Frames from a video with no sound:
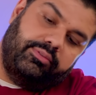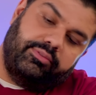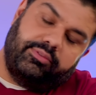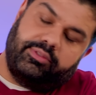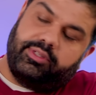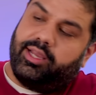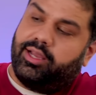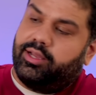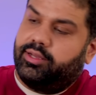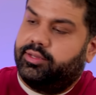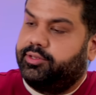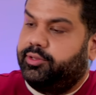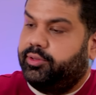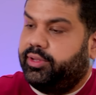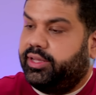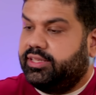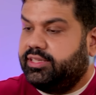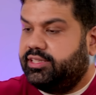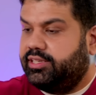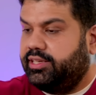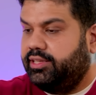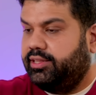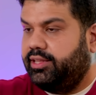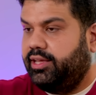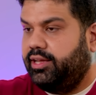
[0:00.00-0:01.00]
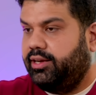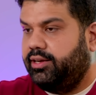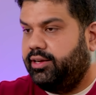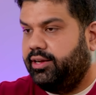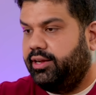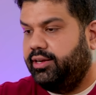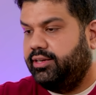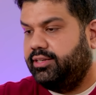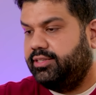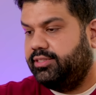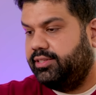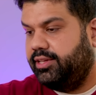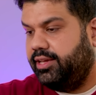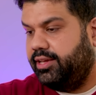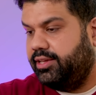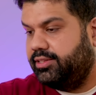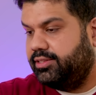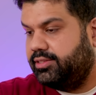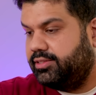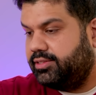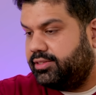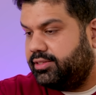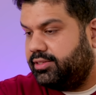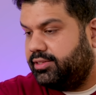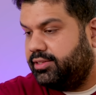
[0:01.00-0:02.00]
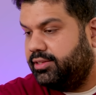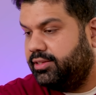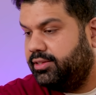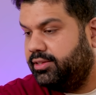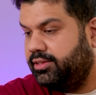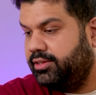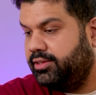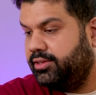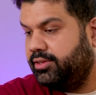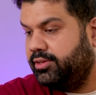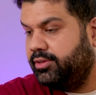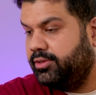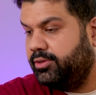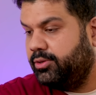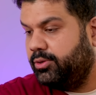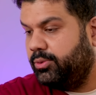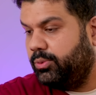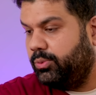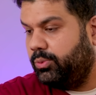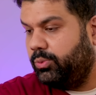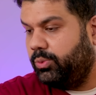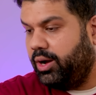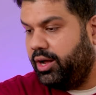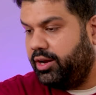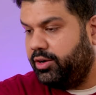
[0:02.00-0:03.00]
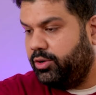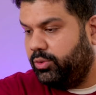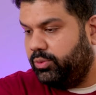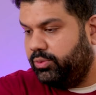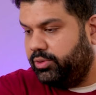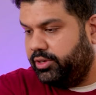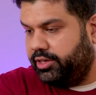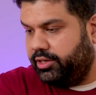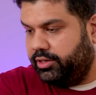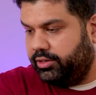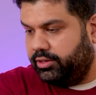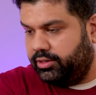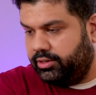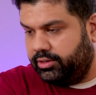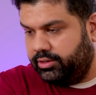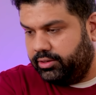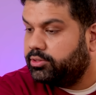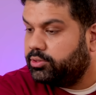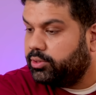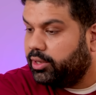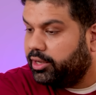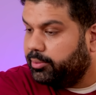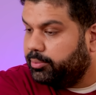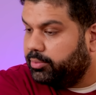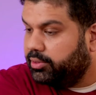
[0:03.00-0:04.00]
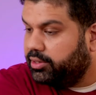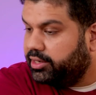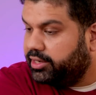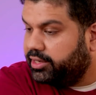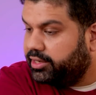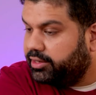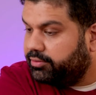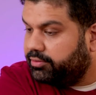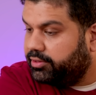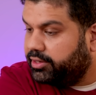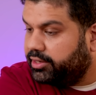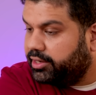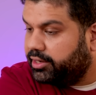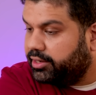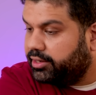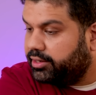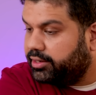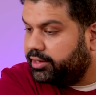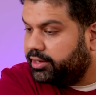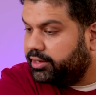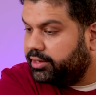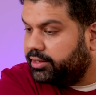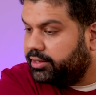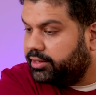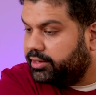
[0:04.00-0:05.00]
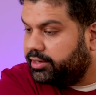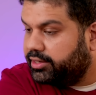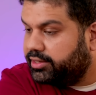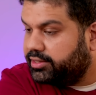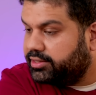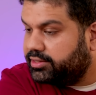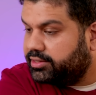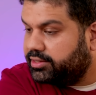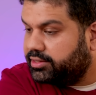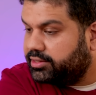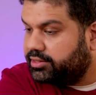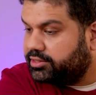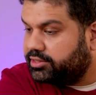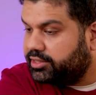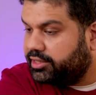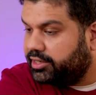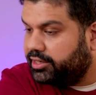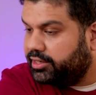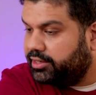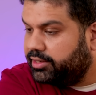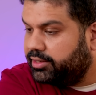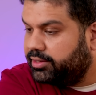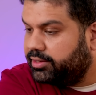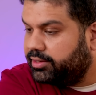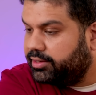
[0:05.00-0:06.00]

Yeah, you can see that it says 1 over here. So I believe we can increase the shade.